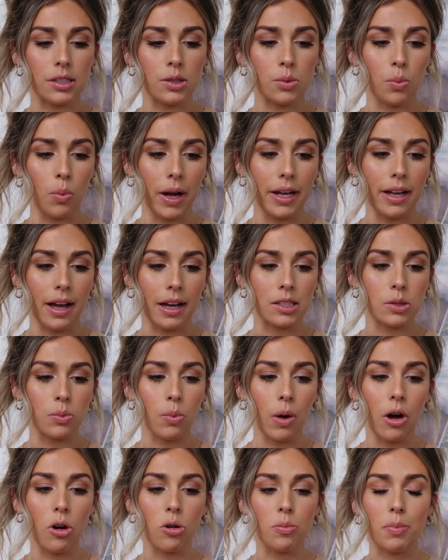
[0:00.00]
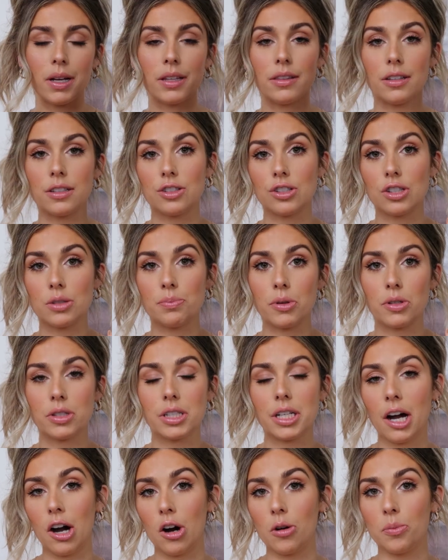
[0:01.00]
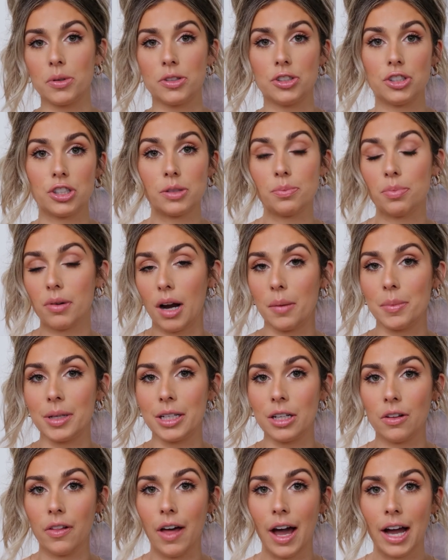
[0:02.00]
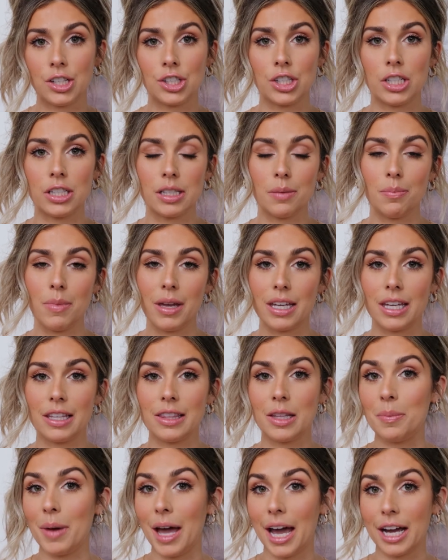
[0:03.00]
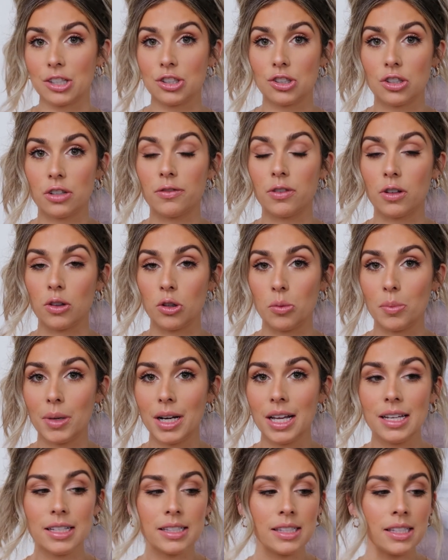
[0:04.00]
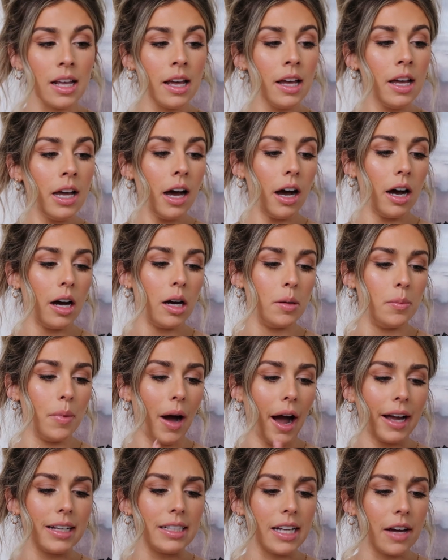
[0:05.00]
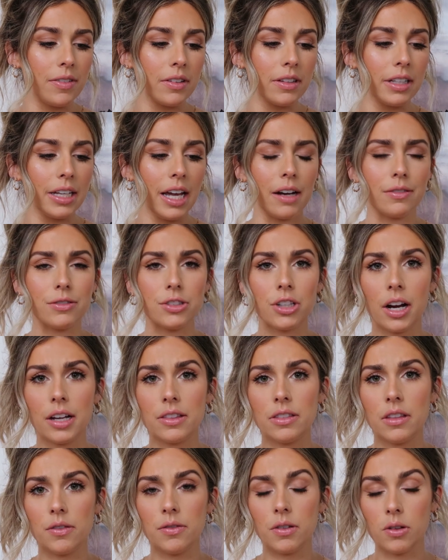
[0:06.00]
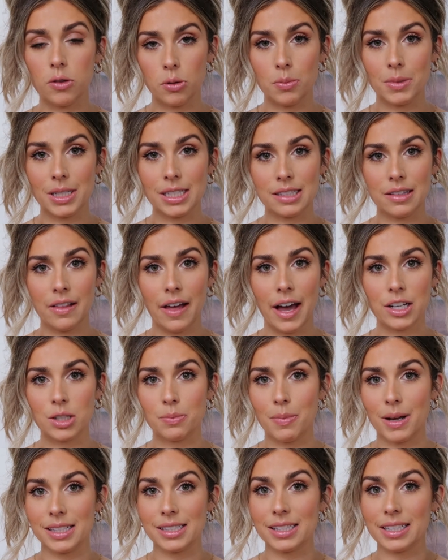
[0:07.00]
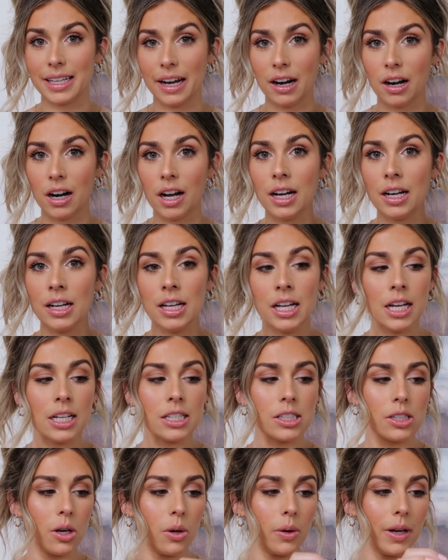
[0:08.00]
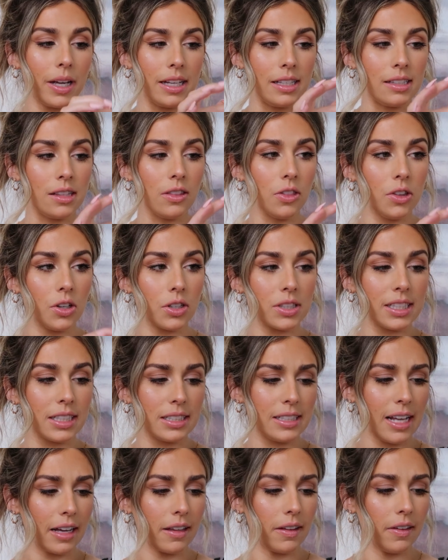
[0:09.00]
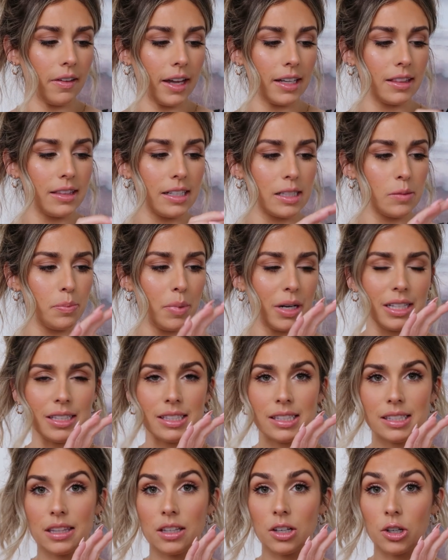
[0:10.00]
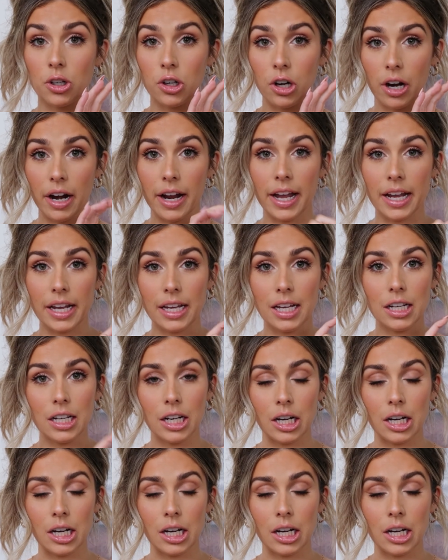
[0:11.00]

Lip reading: is white as well, but this is supposed to help with just priming your lashes and making them extra voluminous. I definitely have tried the Voluminous Lash Mascara, so it looks exactly like this, but it's the gray